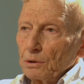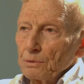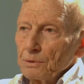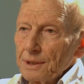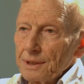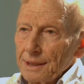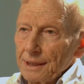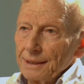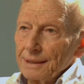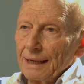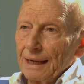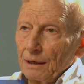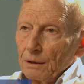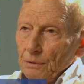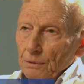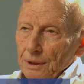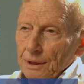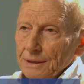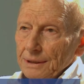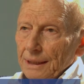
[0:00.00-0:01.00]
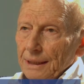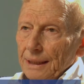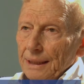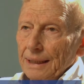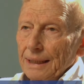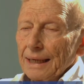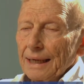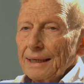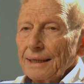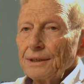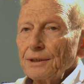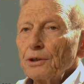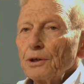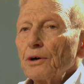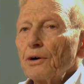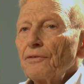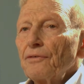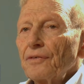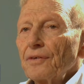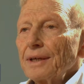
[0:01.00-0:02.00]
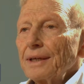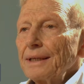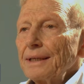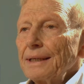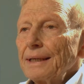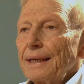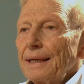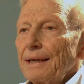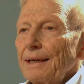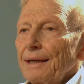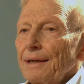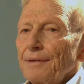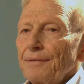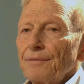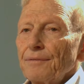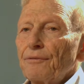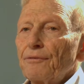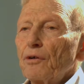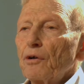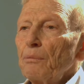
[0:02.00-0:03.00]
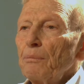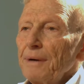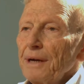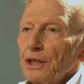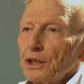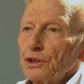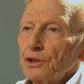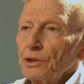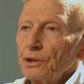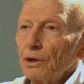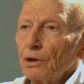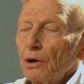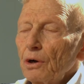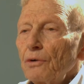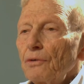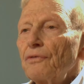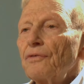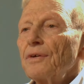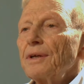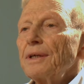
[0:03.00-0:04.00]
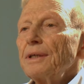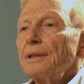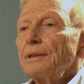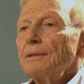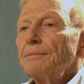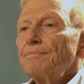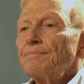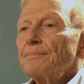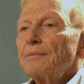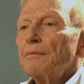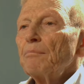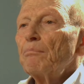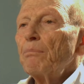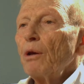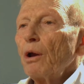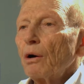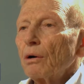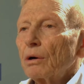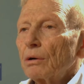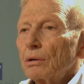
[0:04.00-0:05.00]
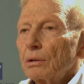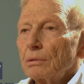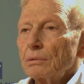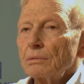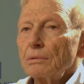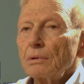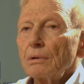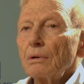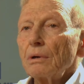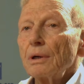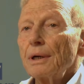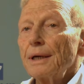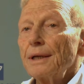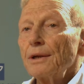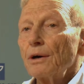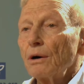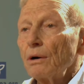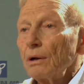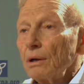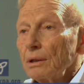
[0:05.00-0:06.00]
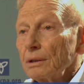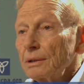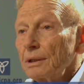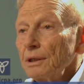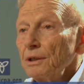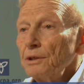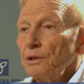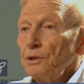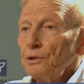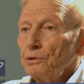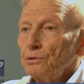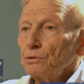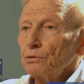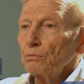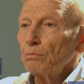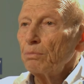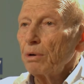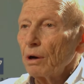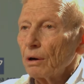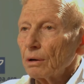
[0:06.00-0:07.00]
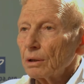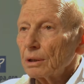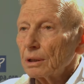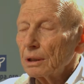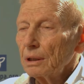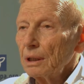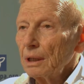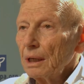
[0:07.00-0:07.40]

we see now is a kind of a formation of a bloc, an old new bloc,